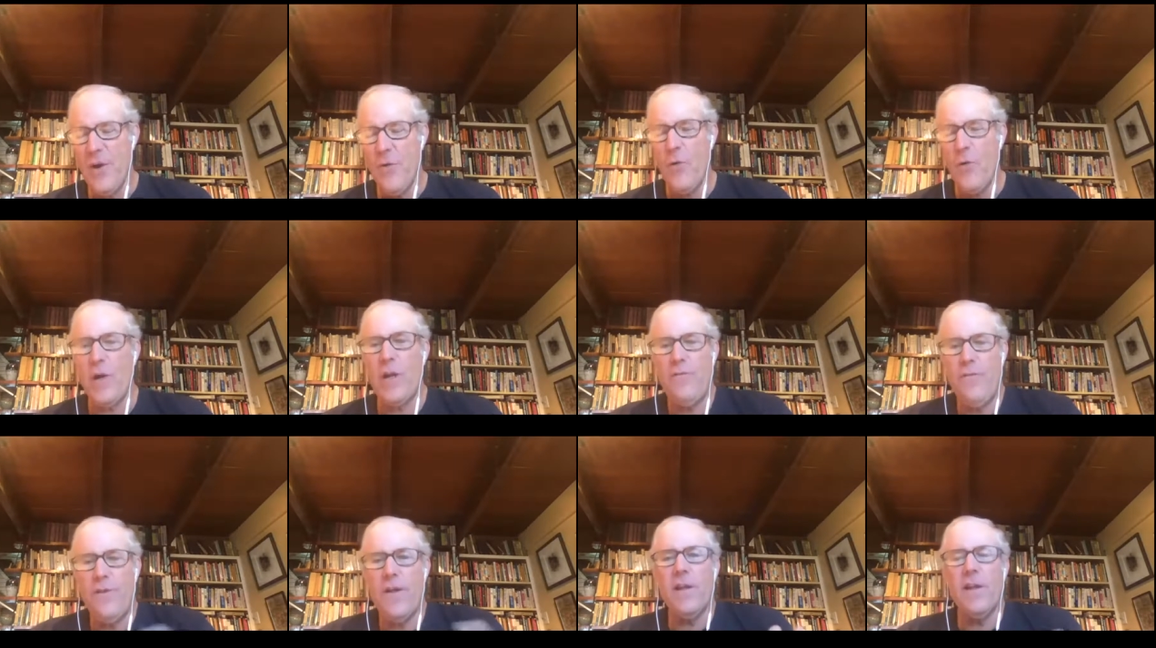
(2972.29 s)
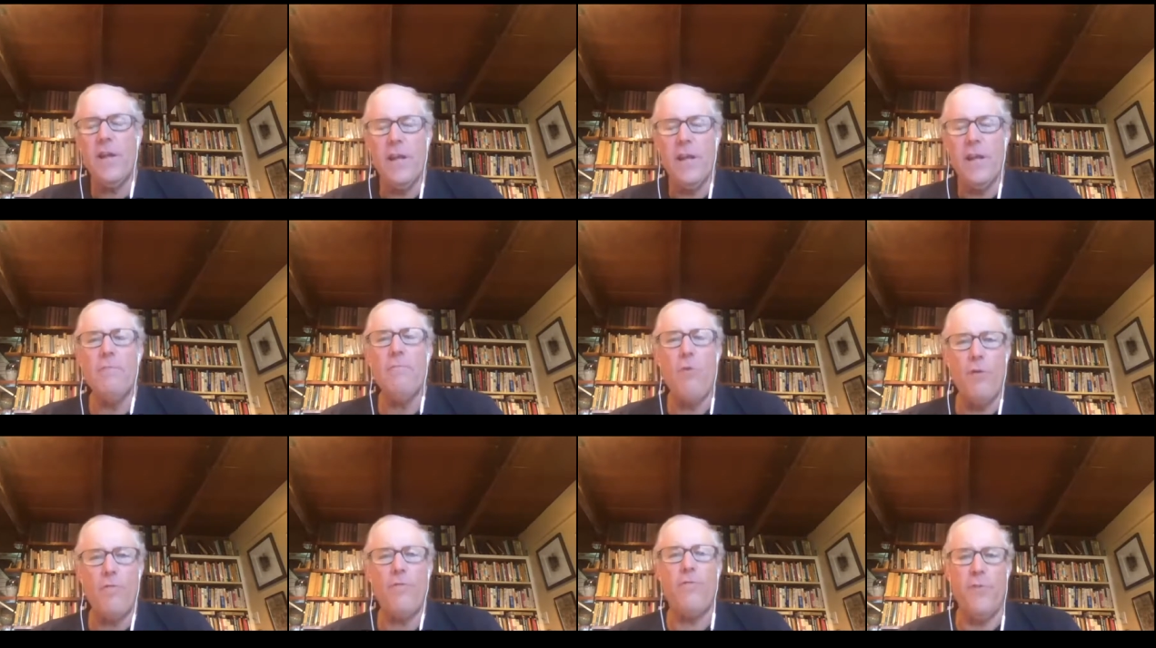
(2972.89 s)
where you could feel a little
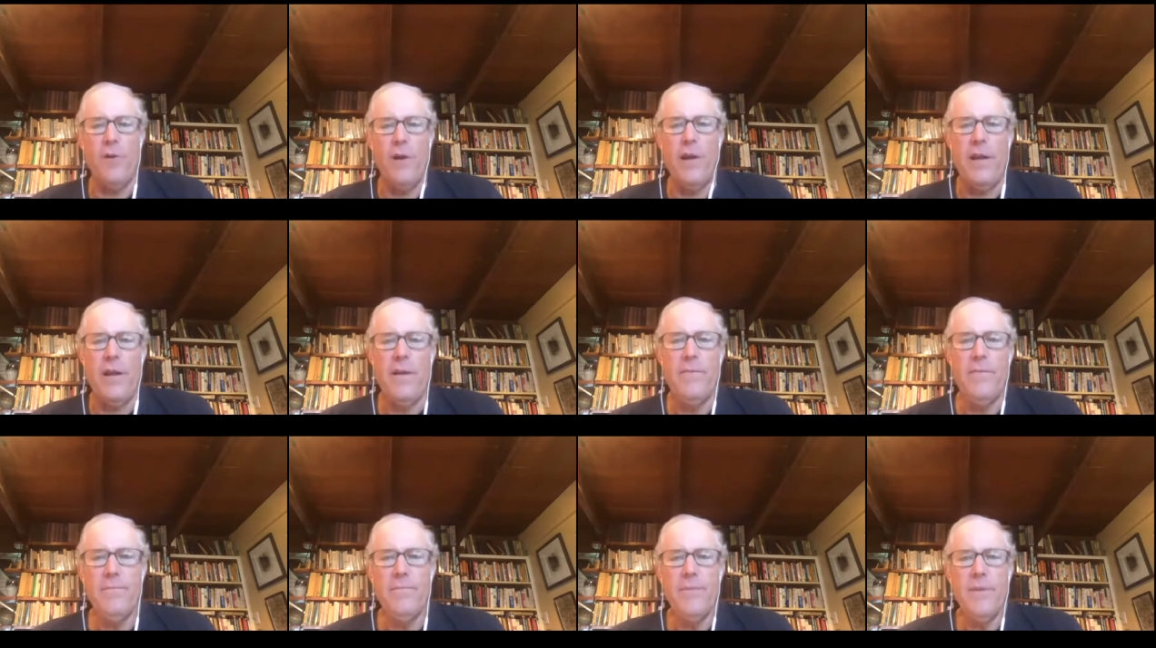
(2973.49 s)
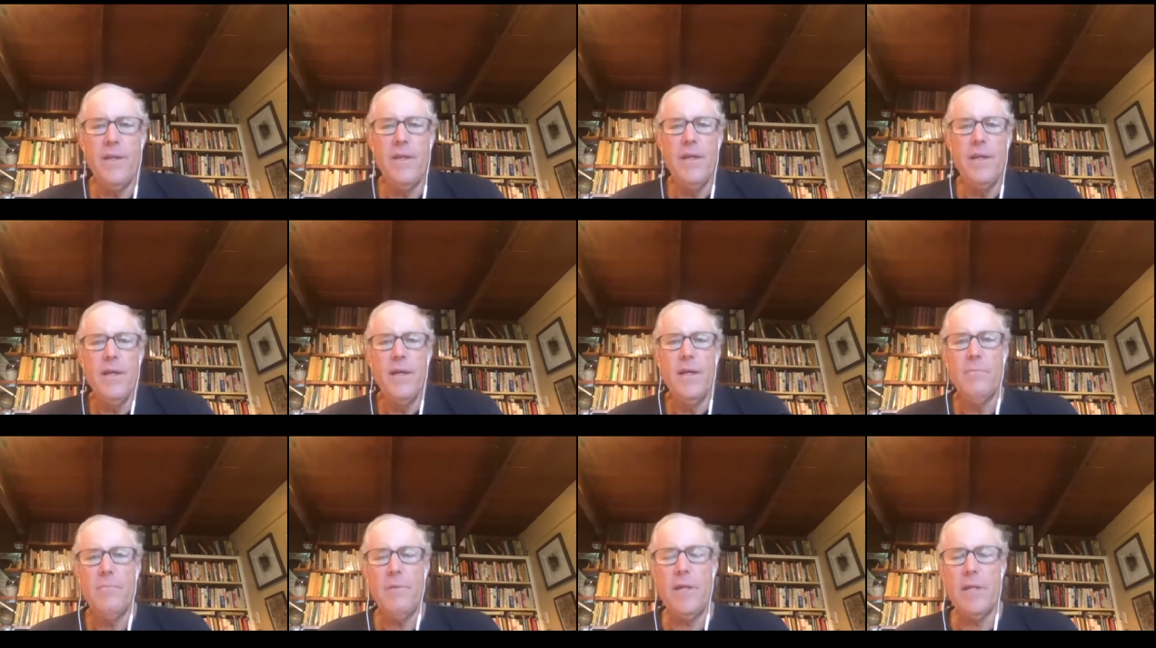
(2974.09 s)
more free
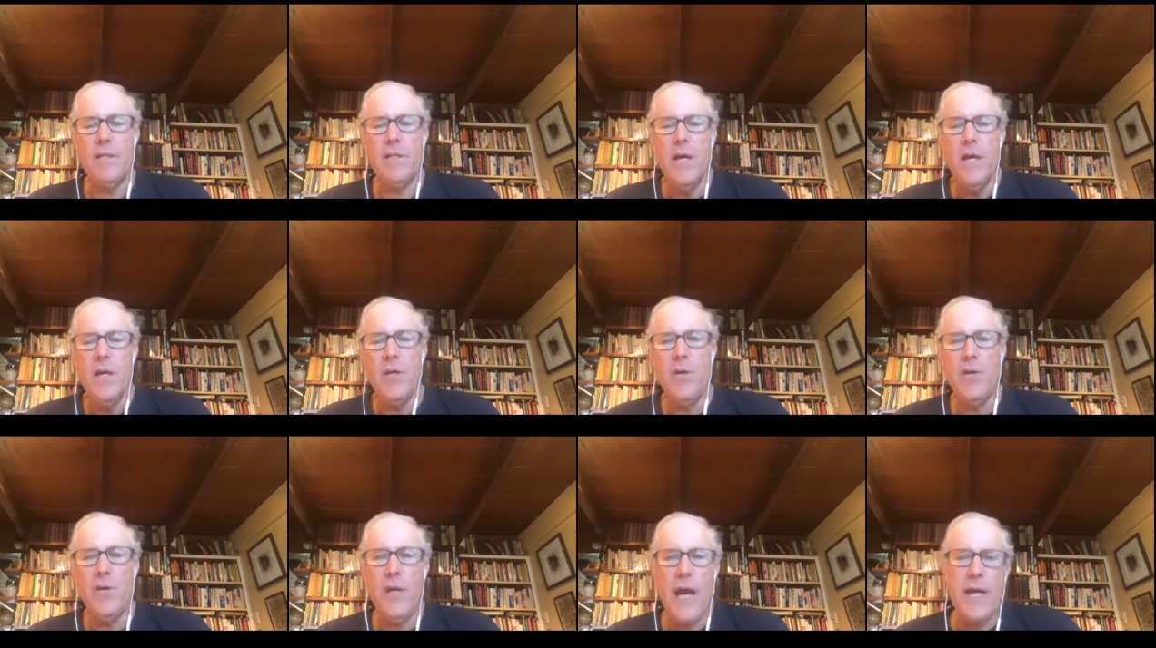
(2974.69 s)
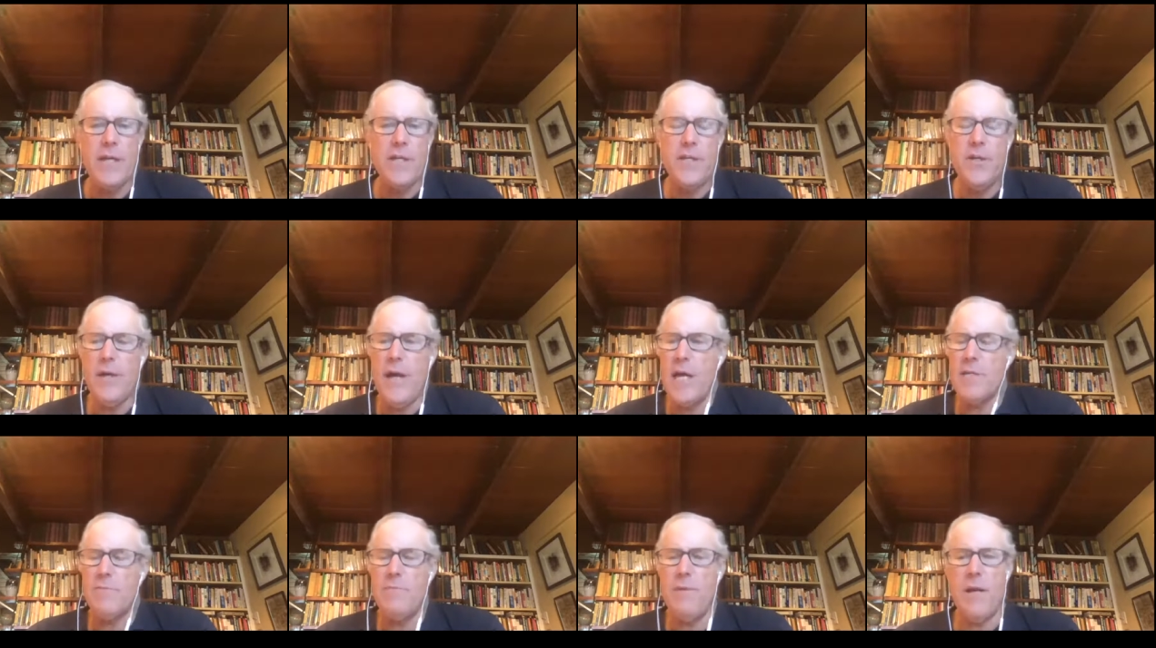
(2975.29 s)
because you guys you
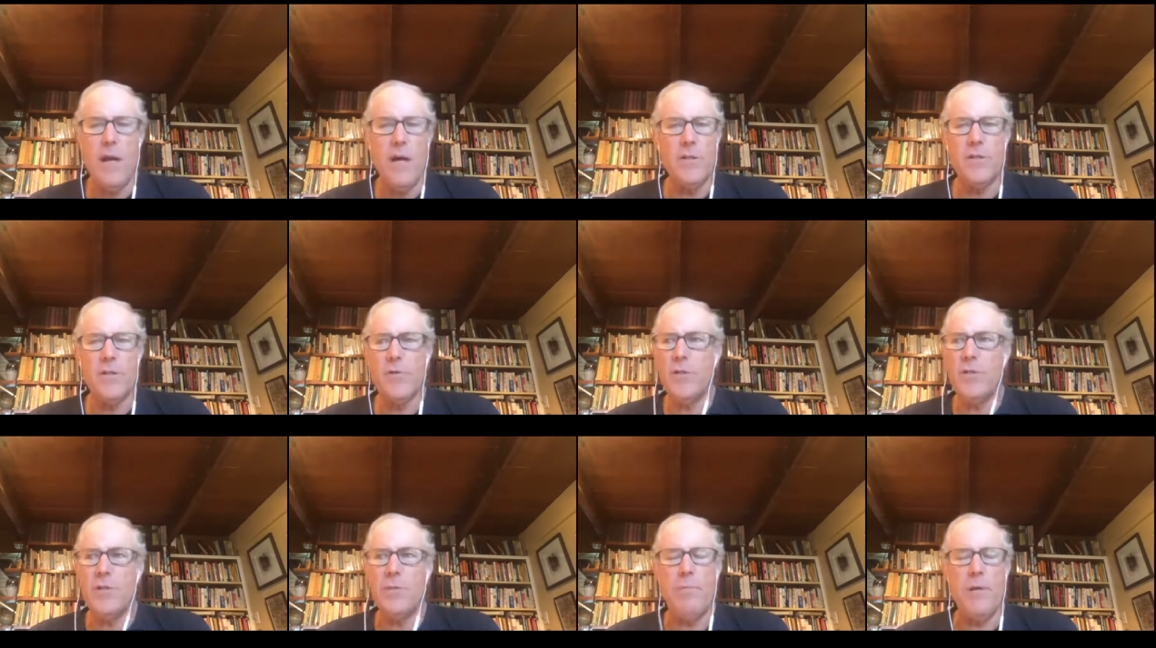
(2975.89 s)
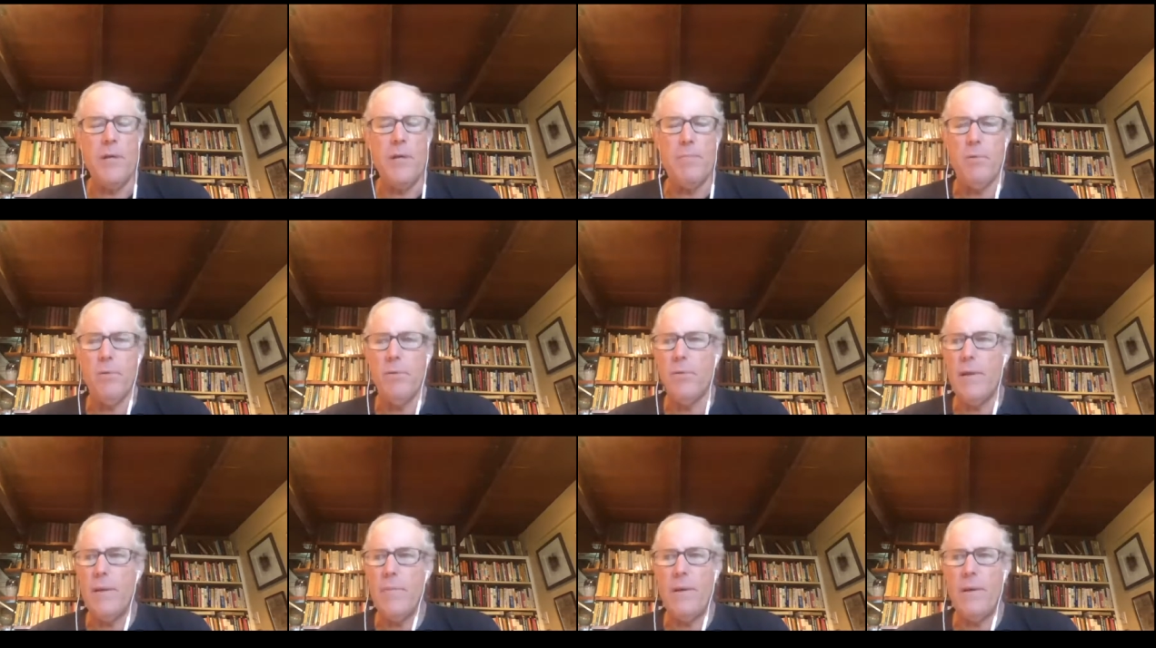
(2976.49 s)
guys meet all sorts of
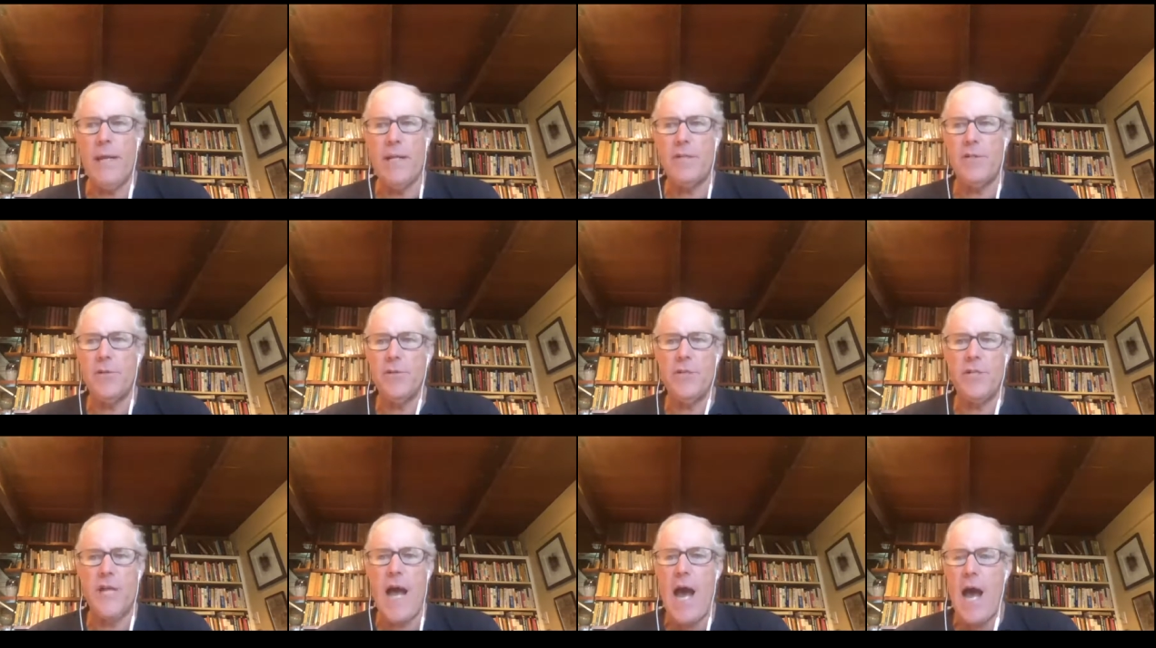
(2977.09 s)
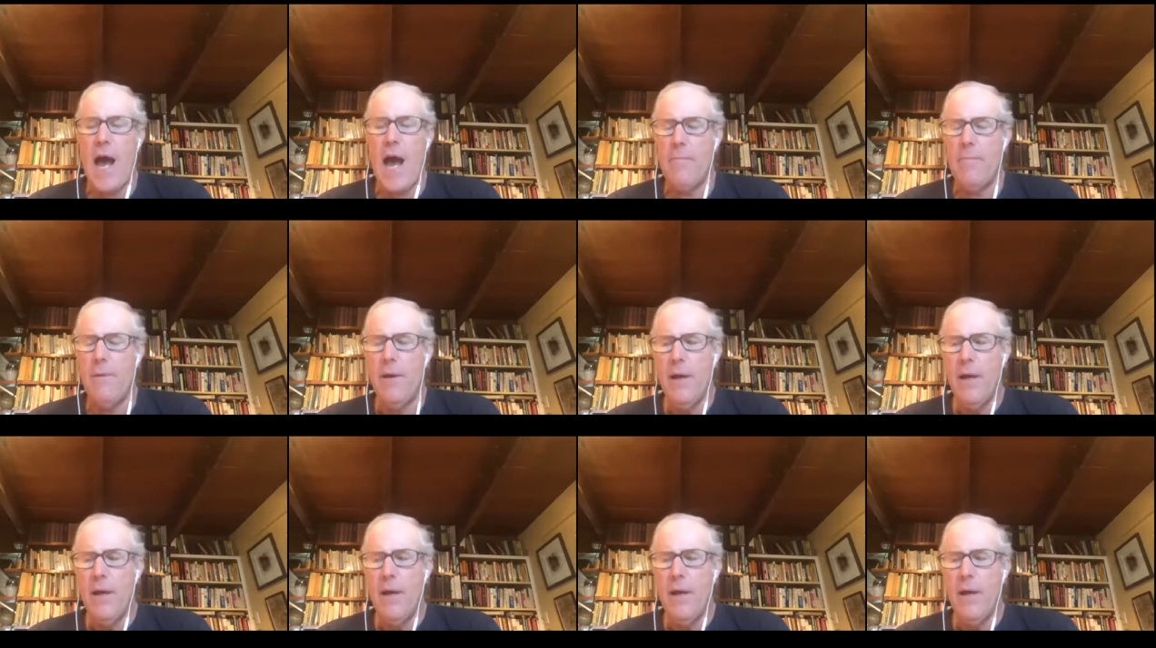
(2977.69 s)
people i mean that's your job